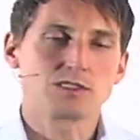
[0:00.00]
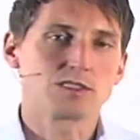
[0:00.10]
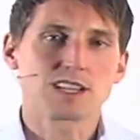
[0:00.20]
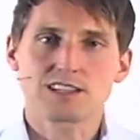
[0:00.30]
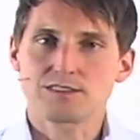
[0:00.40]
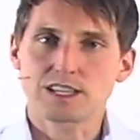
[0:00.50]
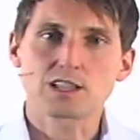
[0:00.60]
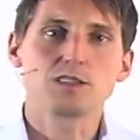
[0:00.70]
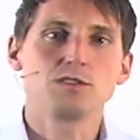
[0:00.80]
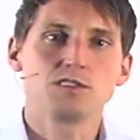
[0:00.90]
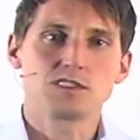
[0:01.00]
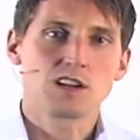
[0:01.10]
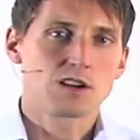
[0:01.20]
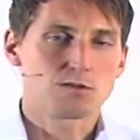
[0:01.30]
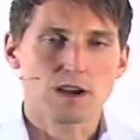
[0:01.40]
So it kind of includes
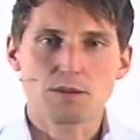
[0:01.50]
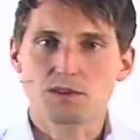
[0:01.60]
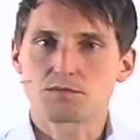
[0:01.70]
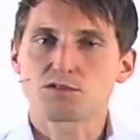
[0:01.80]
rapid